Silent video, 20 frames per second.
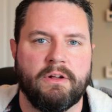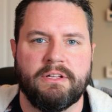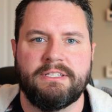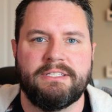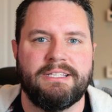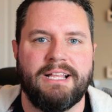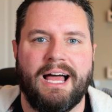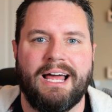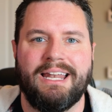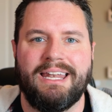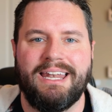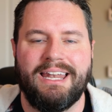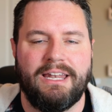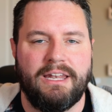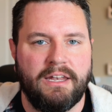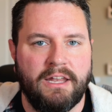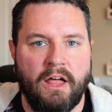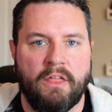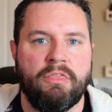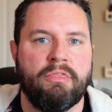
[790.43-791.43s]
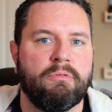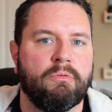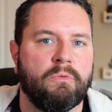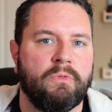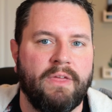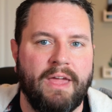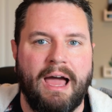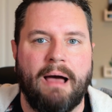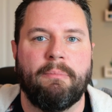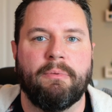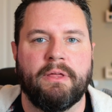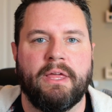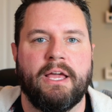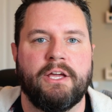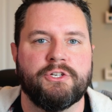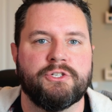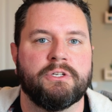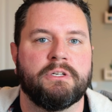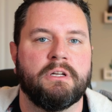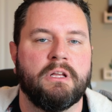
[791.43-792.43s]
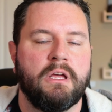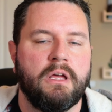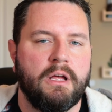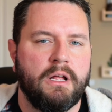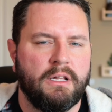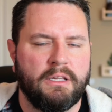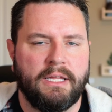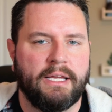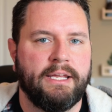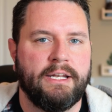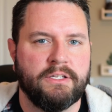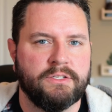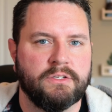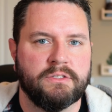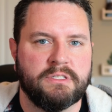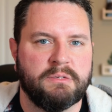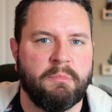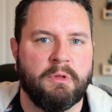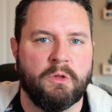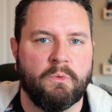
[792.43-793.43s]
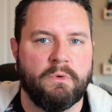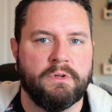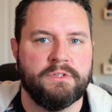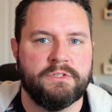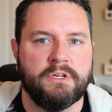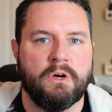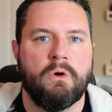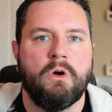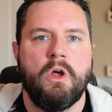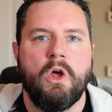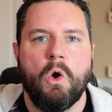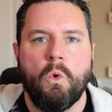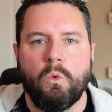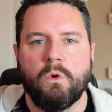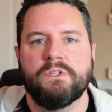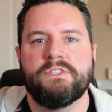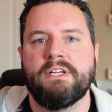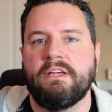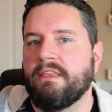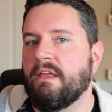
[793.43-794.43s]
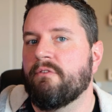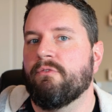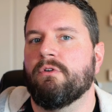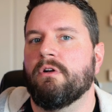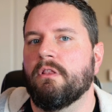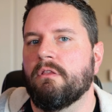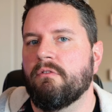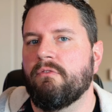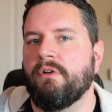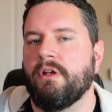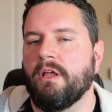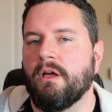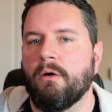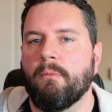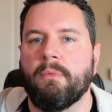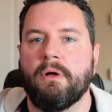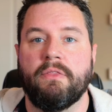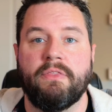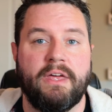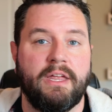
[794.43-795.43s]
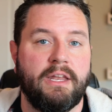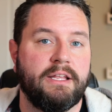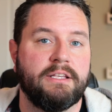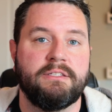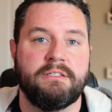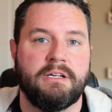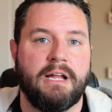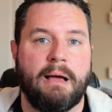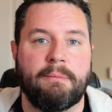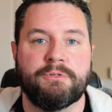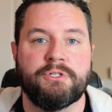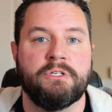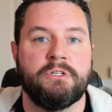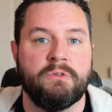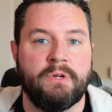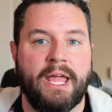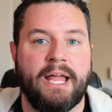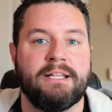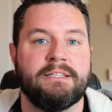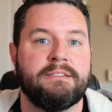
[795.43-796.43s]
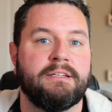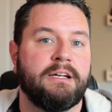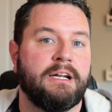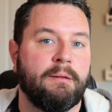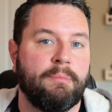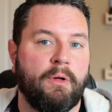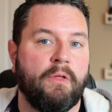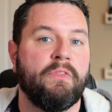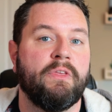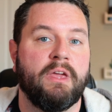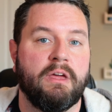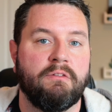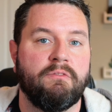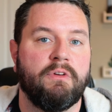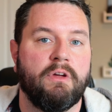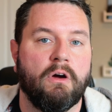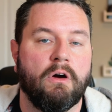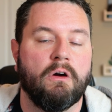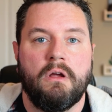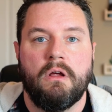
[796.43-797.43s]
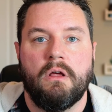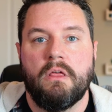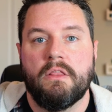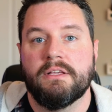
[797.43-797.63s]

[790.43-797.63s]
It's not done through the application like it is on some other ones. So we'll say that for another video, but that is an option. You can set it up on the NVR.